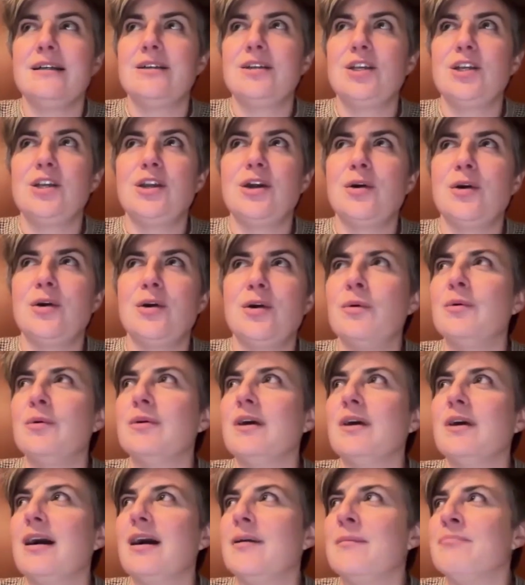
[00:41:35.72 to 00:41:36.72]
you
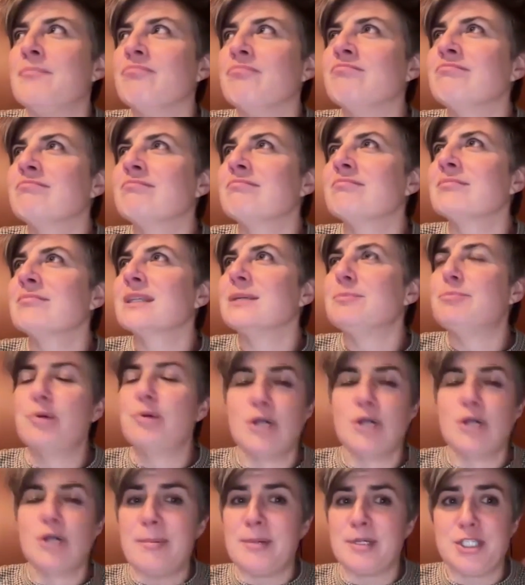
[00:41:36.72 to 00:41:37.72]
know um
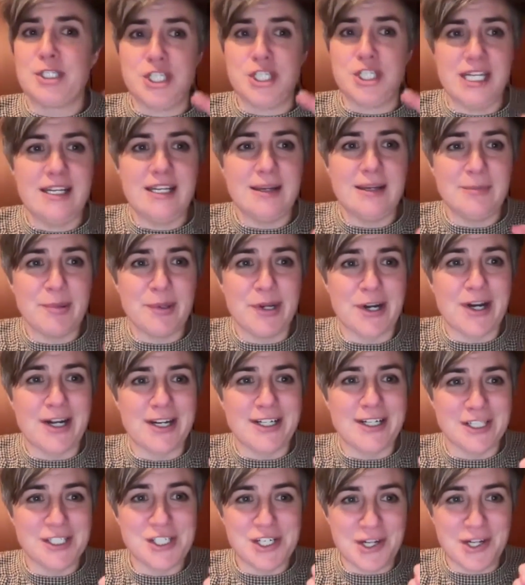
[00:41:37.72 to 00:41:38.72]
put up a sheet and put
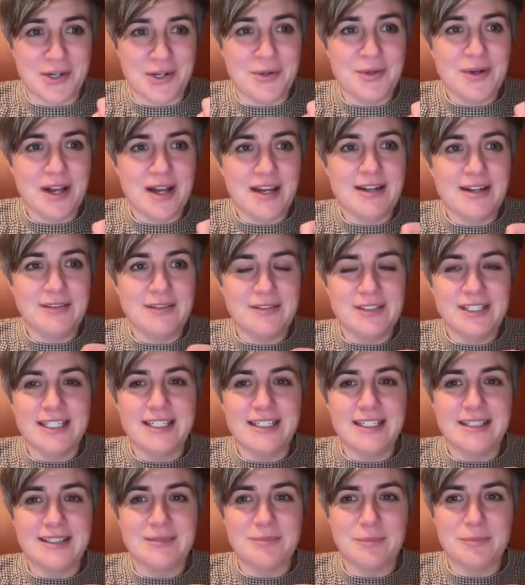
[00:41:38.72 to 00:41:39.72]
on a show kind of
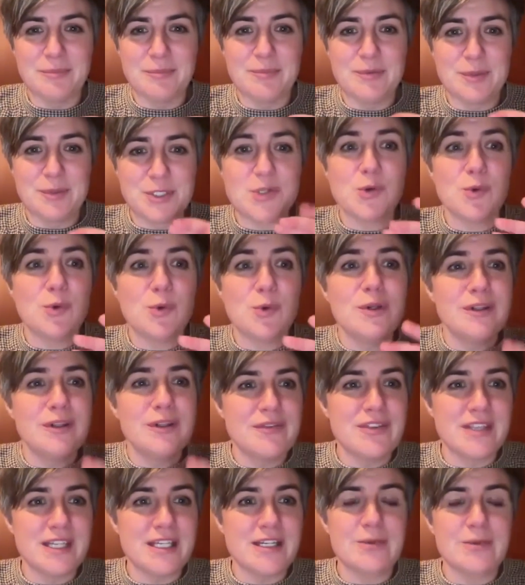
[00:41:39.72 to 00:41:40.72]
like school
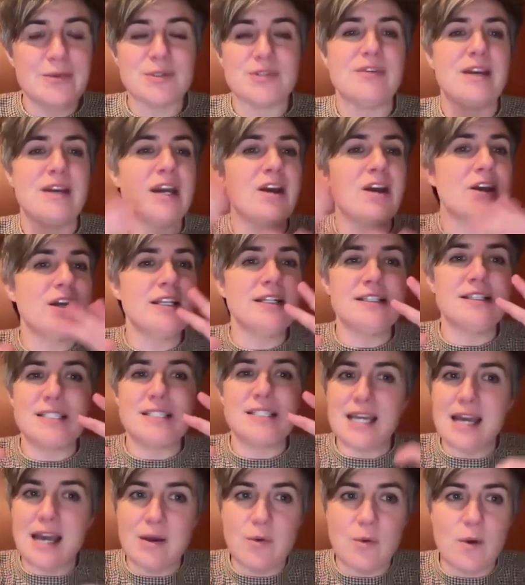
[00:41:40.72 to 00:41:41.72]
of theater it was very
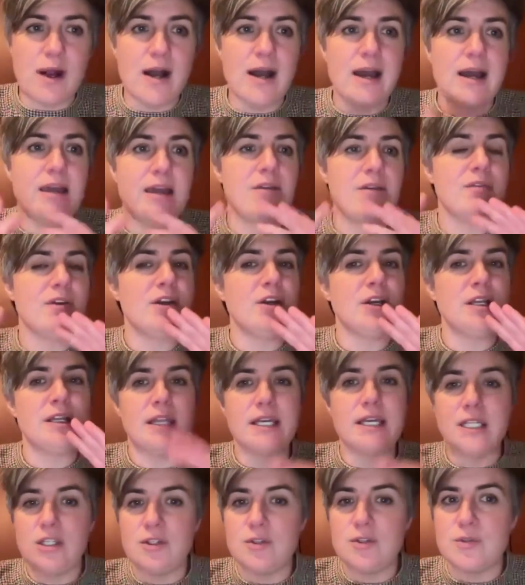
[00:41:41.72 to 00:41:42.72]
diy very
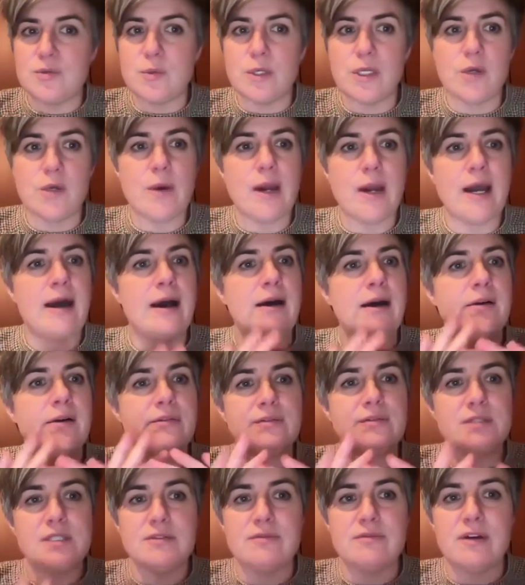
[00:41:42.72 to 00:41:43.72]
like use what you
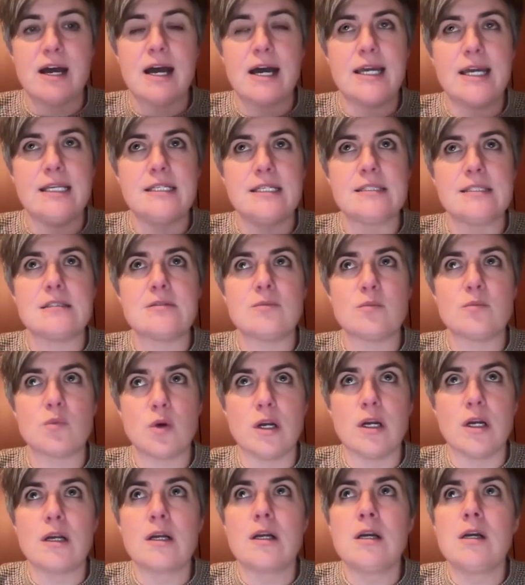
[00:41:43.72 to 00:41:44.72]
have devised
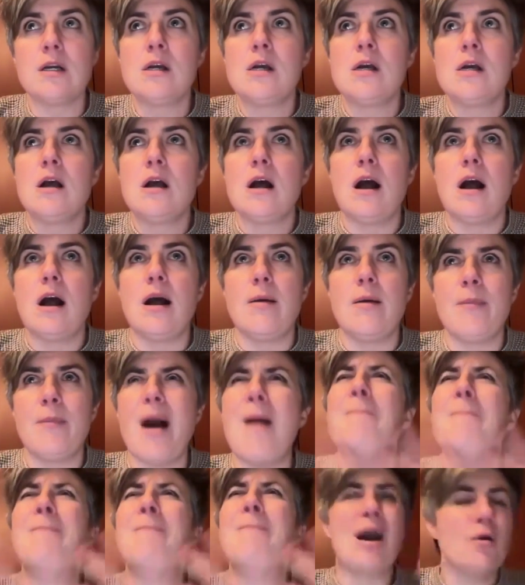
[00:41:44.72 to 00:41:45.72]
work um,
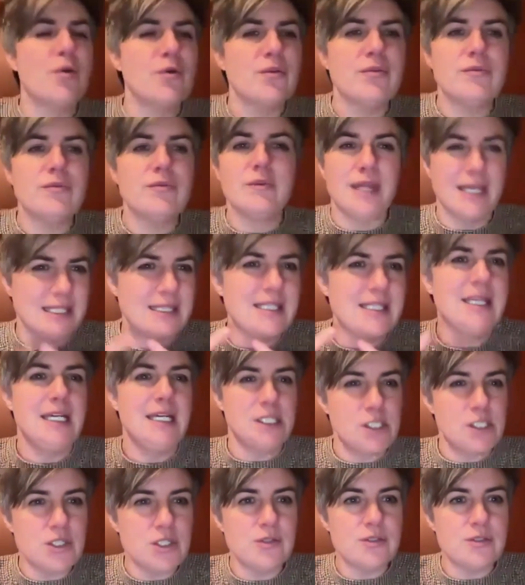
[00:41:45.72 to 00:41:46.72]
about like the
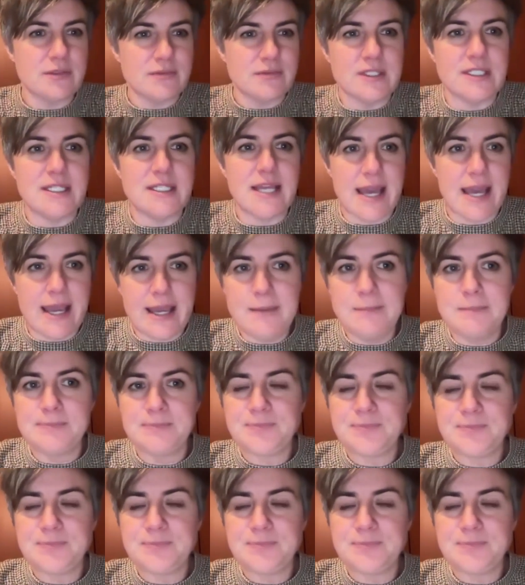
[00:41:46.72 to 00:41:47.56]
issues of the day